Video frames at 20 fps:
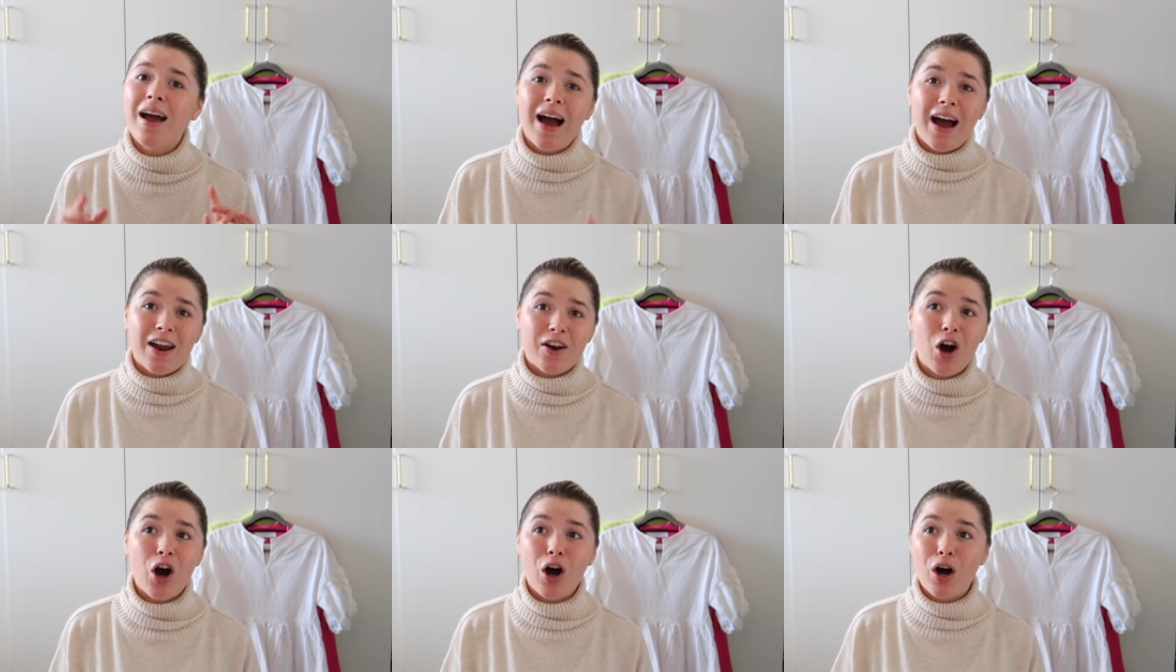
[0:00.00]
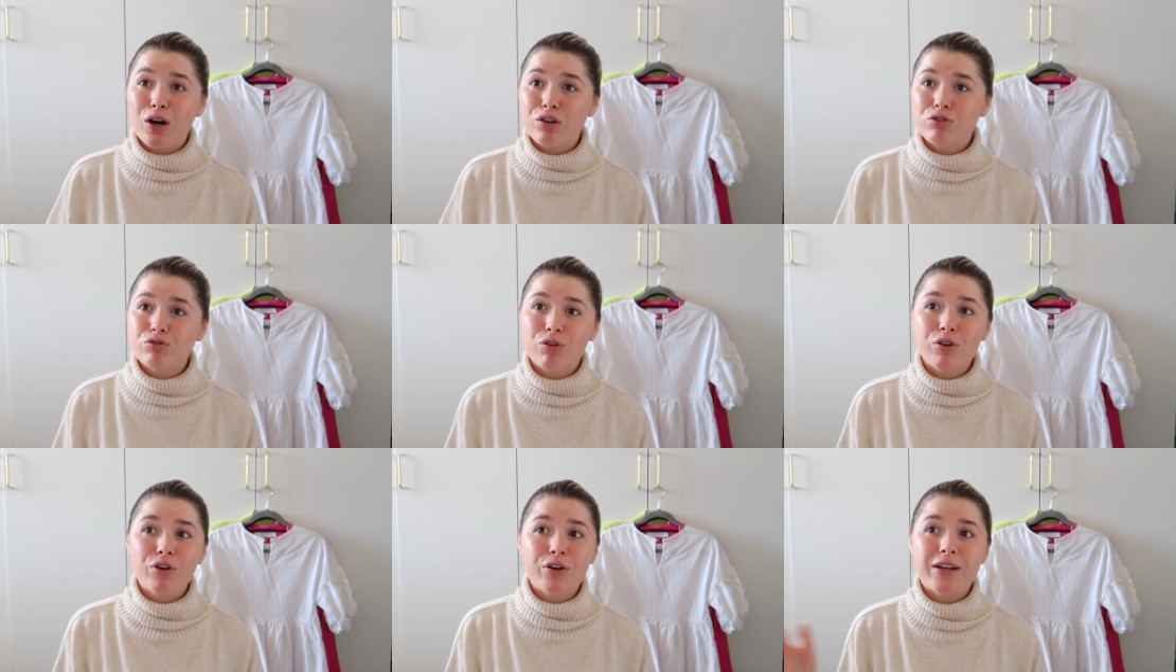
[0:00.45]
And
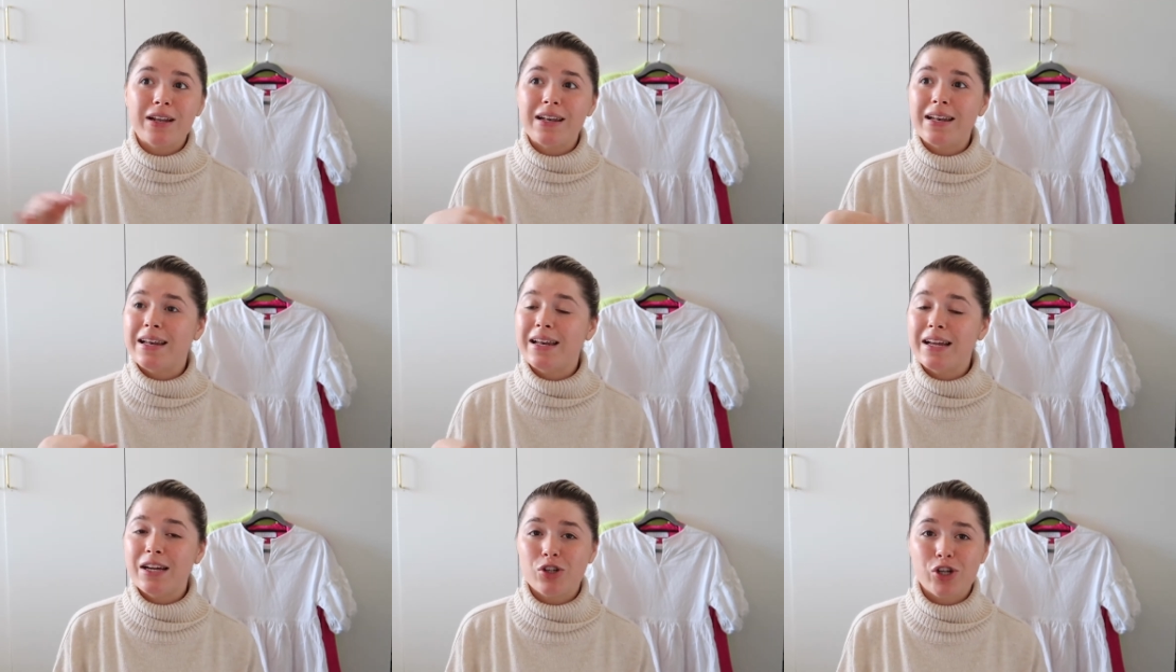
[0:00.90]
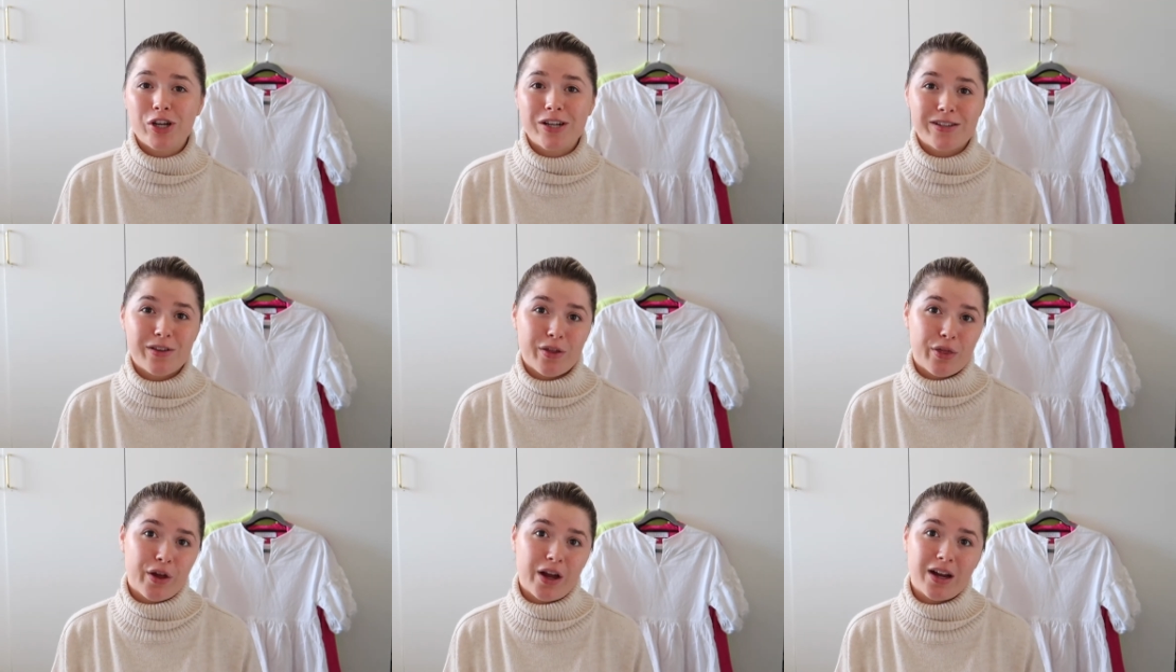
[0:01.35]
Hard Rock literally
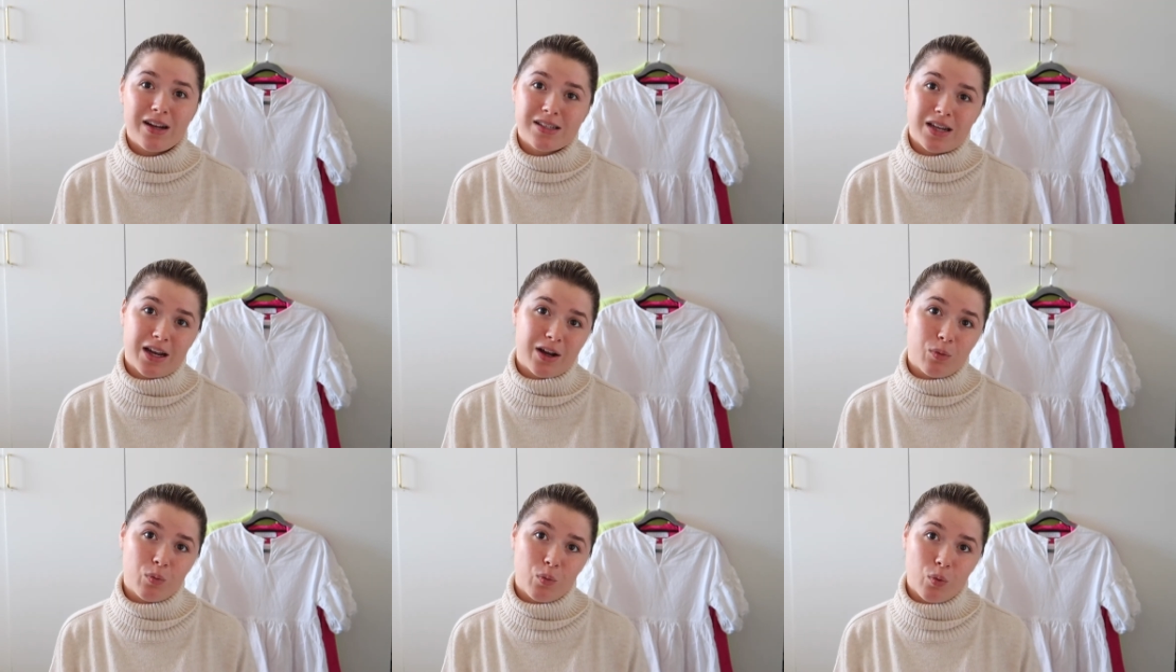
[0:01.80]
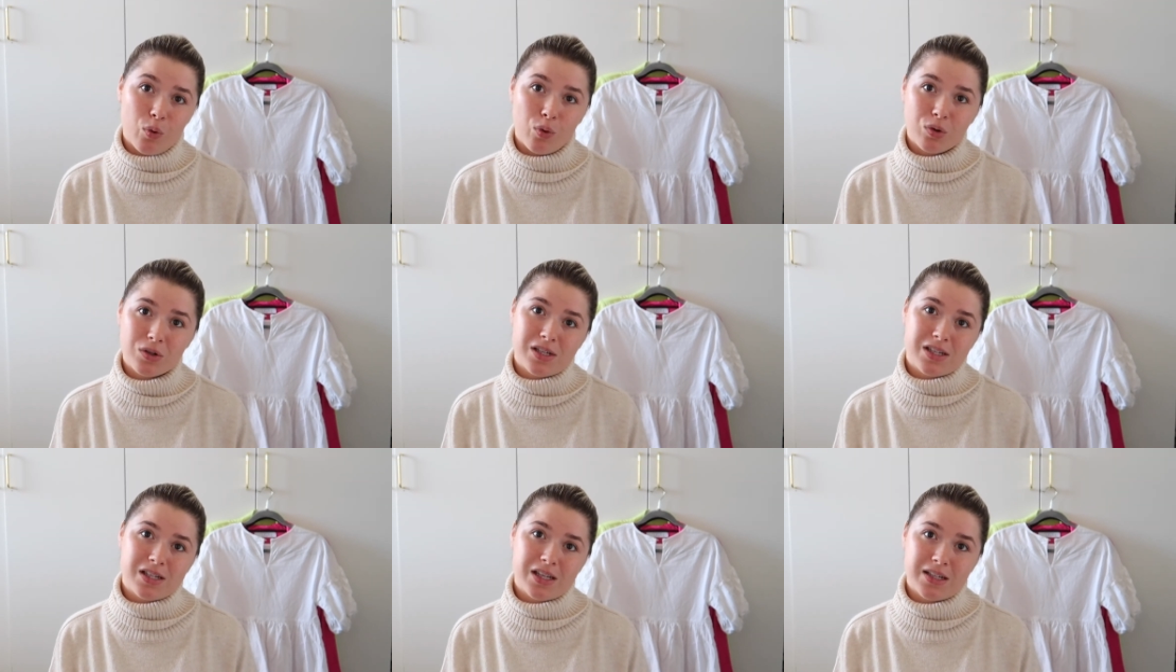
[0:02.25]
is a 30-second
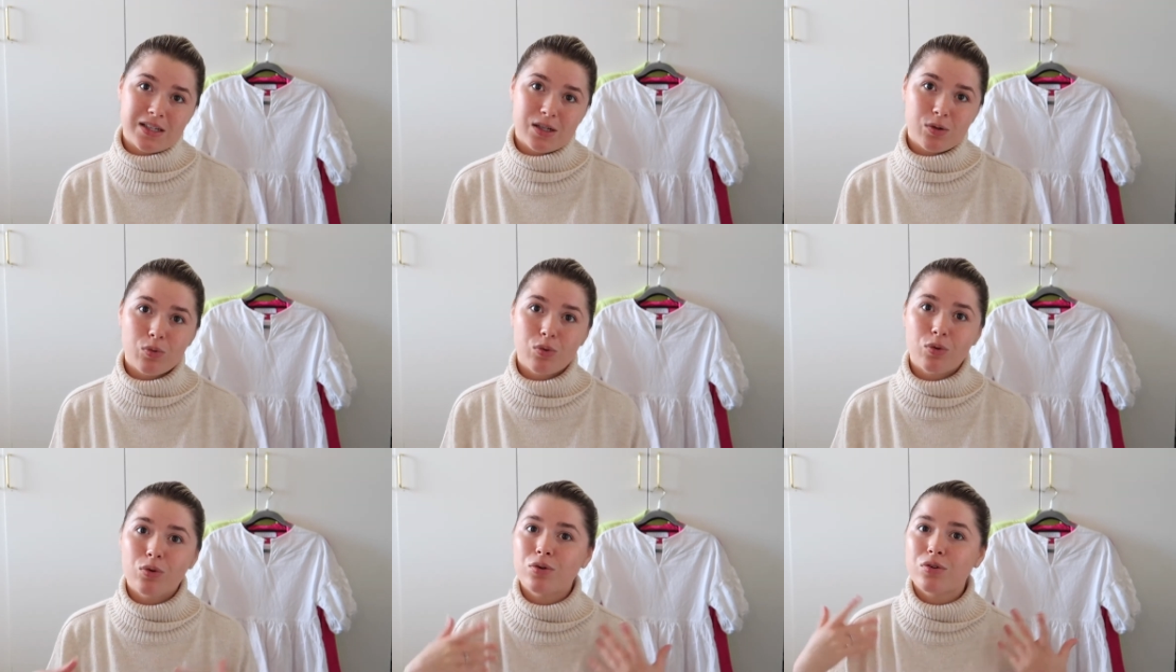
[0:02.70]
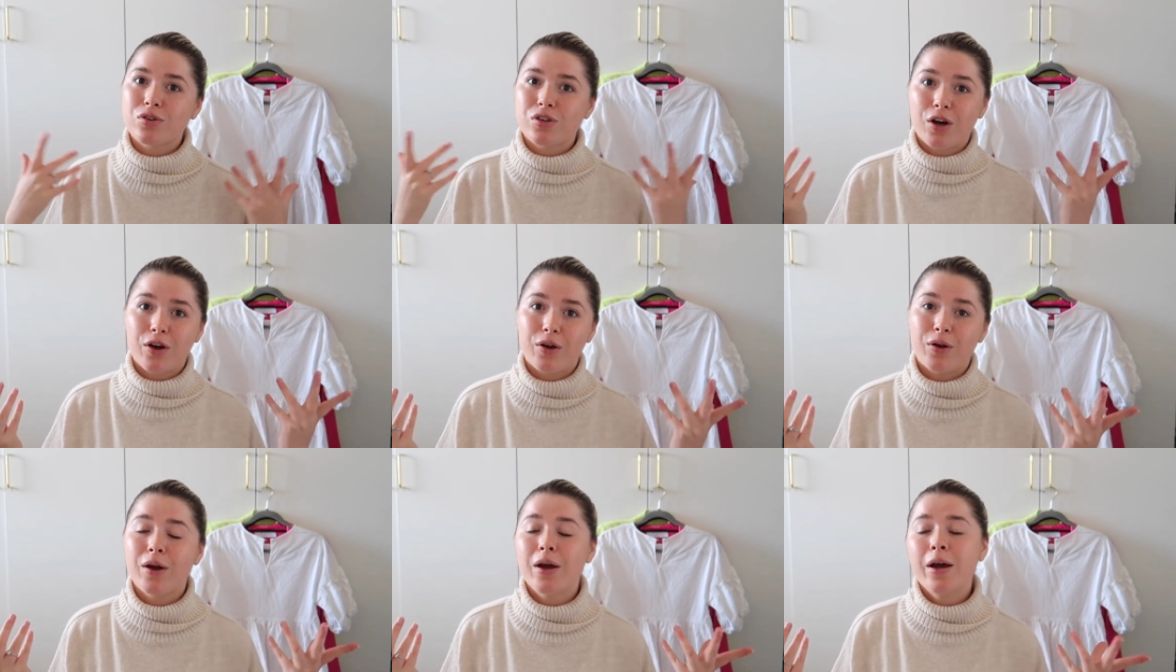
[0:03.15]
walk to City Walk,
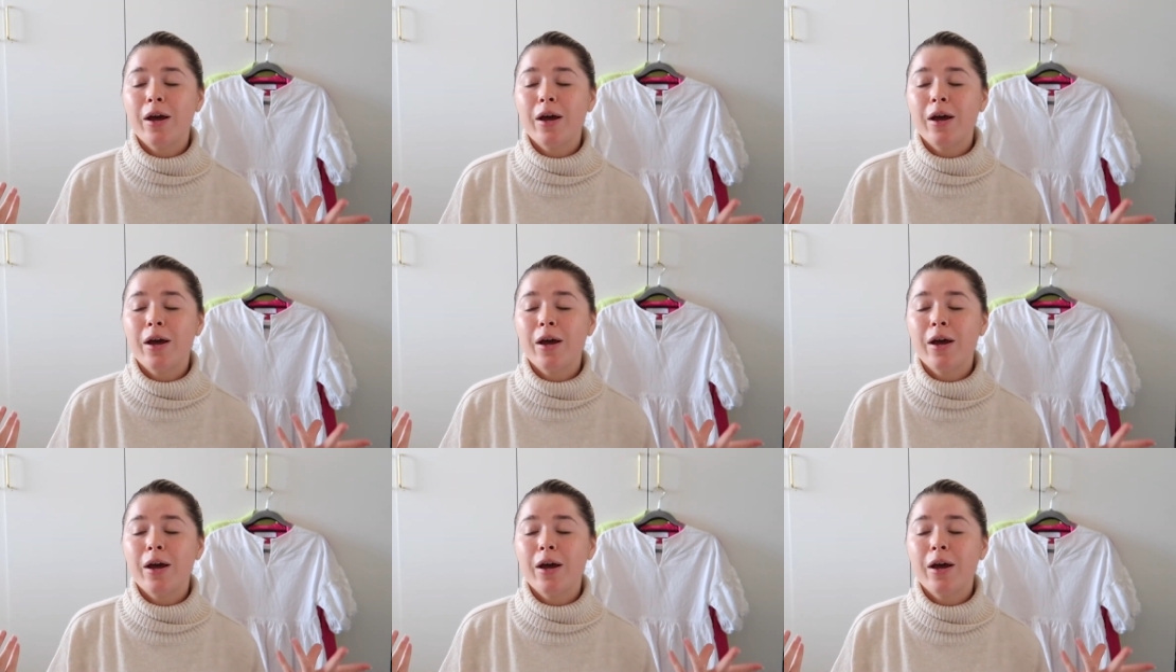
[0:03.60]
so